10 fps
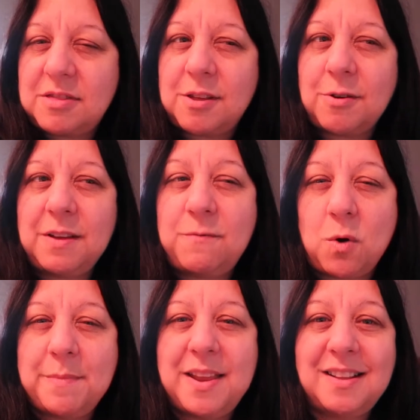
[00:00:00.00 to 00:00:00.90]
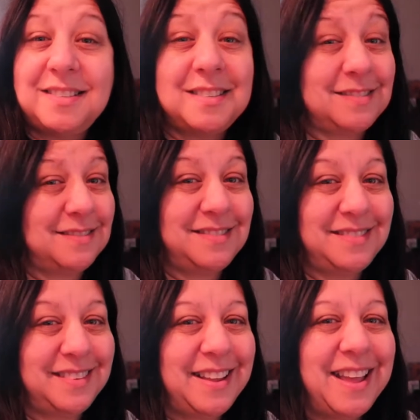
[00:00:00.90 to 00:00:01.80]
34 minutes?
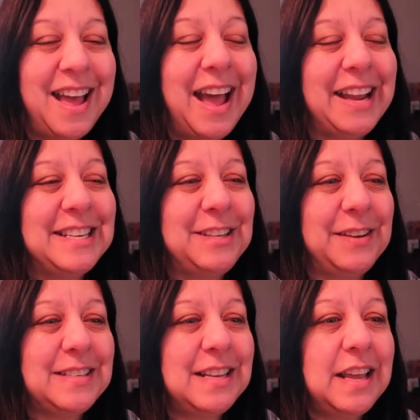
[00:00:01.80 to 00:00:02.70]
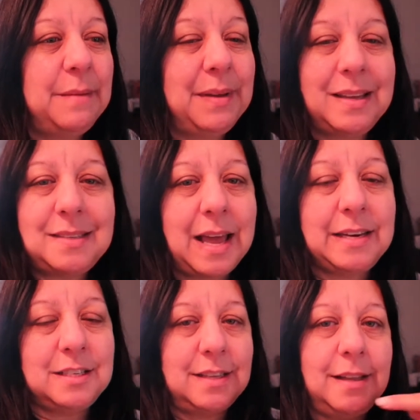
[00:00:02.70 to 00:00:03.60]
I can do it because I
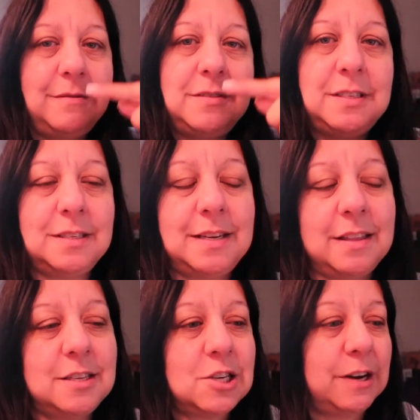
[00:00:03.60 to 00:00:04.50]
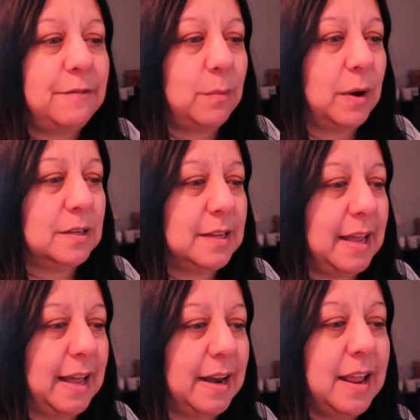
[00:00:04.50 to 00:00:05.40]
just live just down the street from where it's
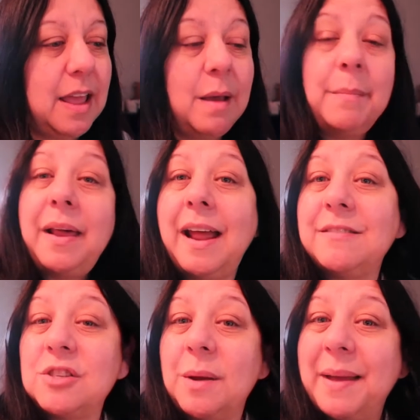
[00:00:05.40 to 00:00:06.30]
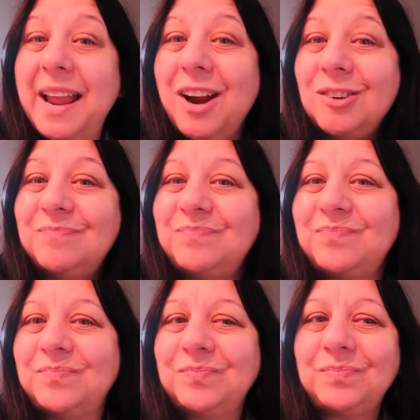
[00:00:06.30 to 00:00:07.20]
at. But I have to dry my hair,
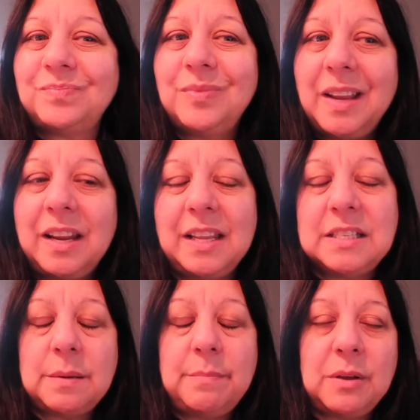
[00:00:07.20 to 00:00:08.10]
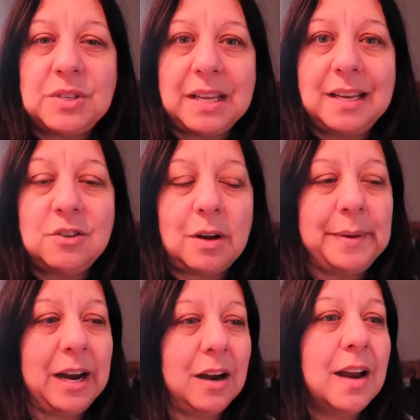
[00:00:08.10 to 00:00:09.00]
at least mostly dry
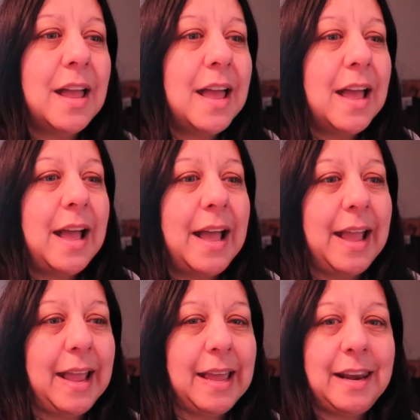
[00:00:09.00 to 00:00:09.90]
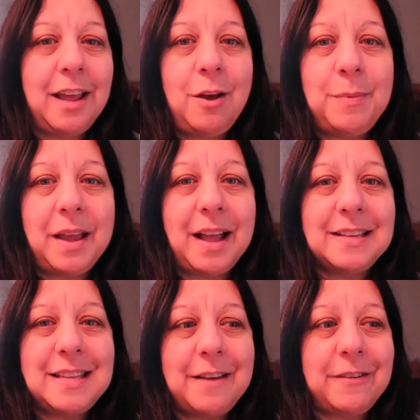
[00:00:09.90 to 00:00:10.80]
my hair. And I hope you
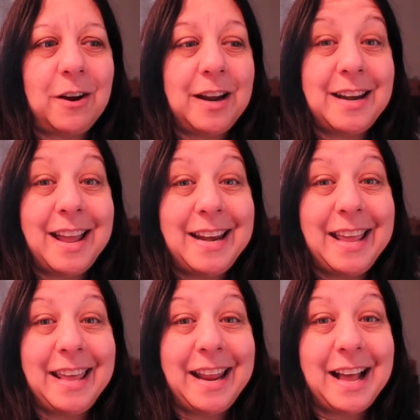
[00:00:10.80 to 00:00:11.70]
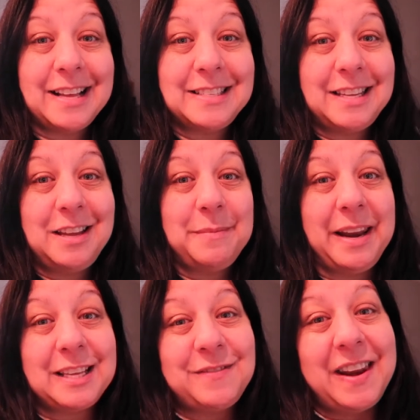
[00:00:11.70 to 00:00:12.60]
guys have a great night and I'll see you in my
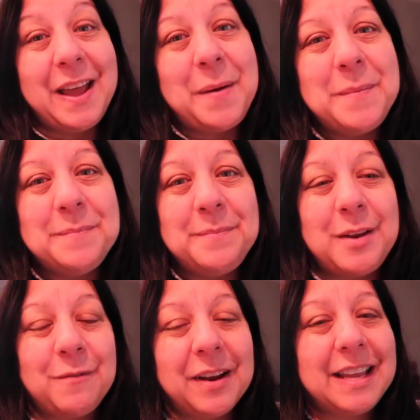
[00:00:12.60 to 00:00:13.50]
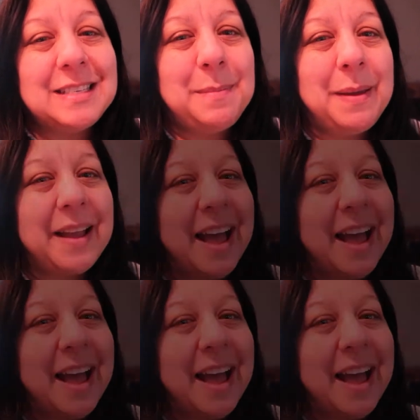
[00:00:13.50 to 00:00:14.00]
next video. Don't forget to be